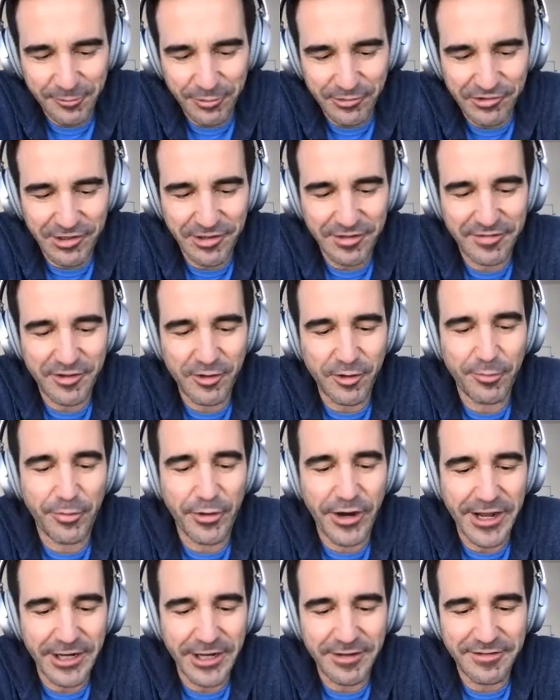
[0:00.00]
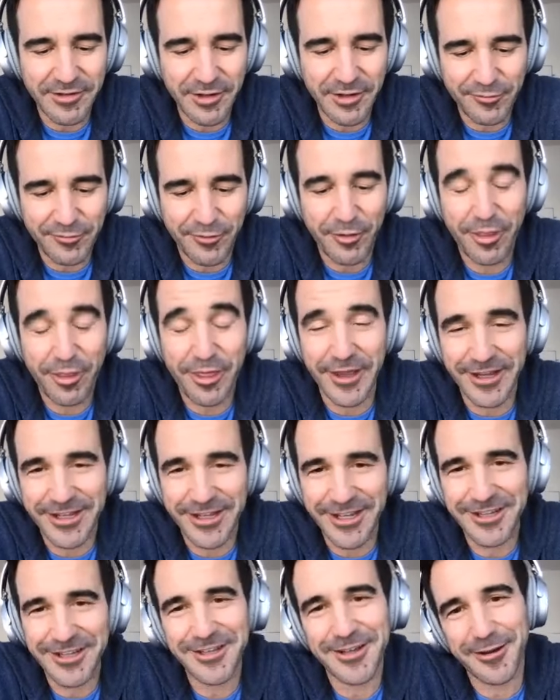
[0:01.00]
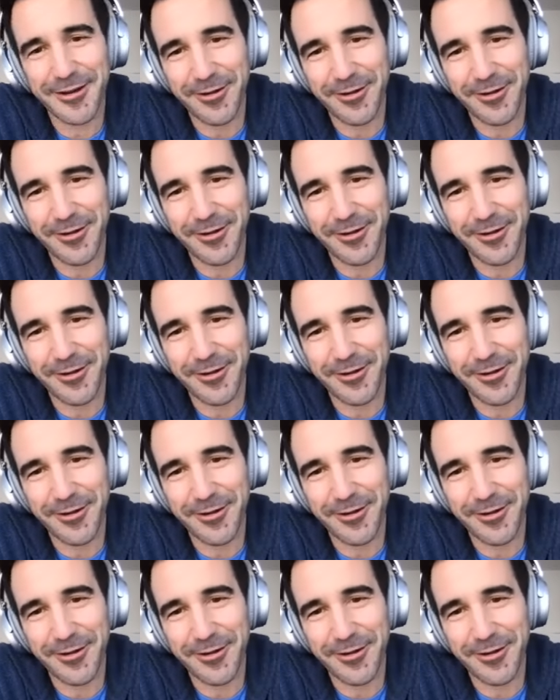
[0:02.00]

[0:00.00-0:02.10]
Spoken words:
which is "Your brain is not for thinking."